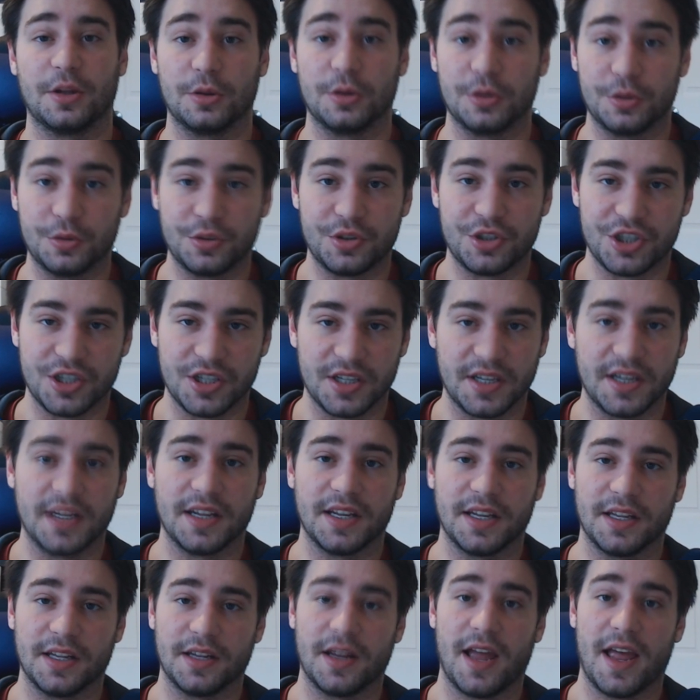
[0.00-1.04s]
Lucci
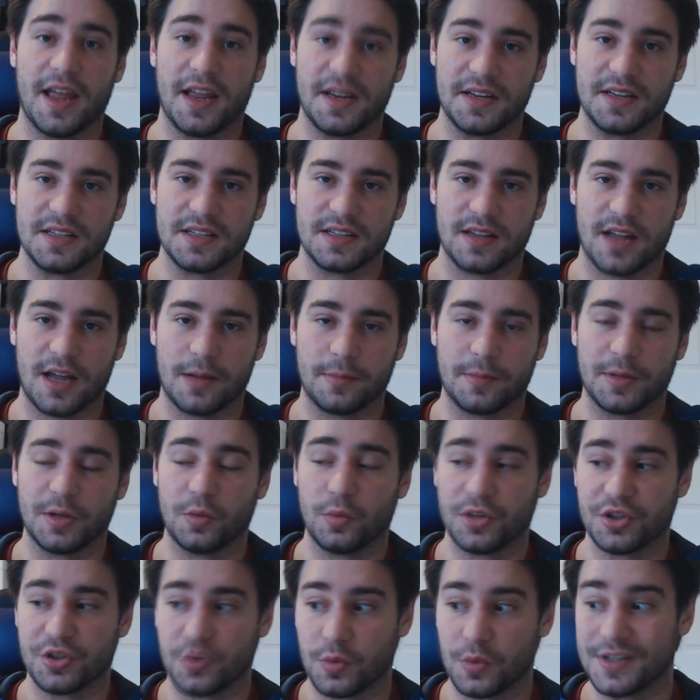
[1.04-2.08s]
in Enies Lobby,
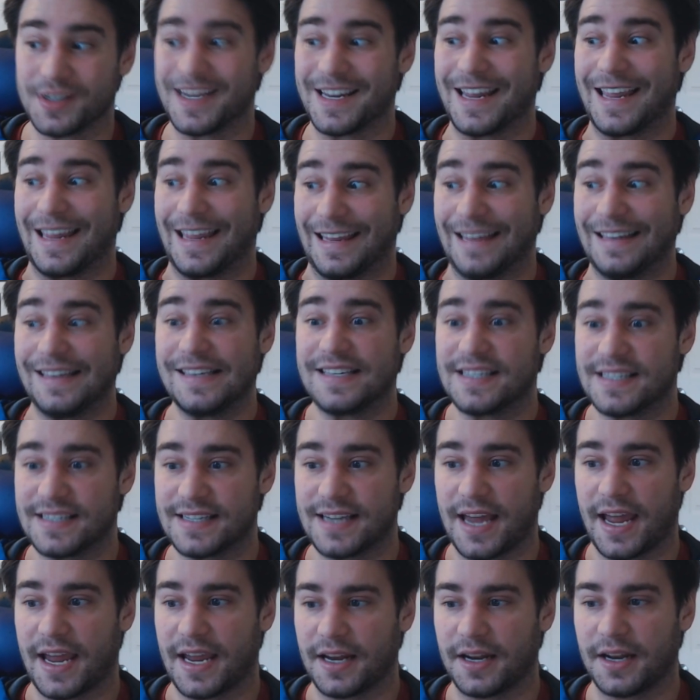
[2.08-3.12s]
which was
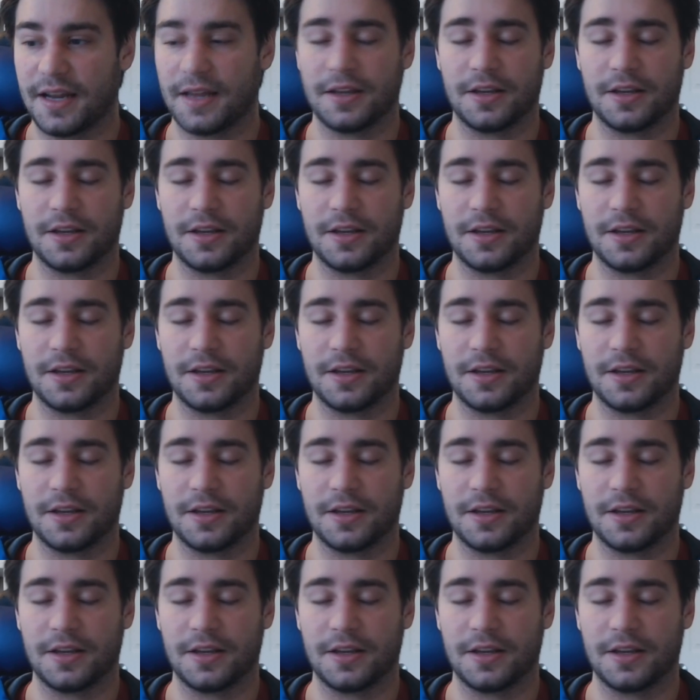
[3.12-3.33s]
insane.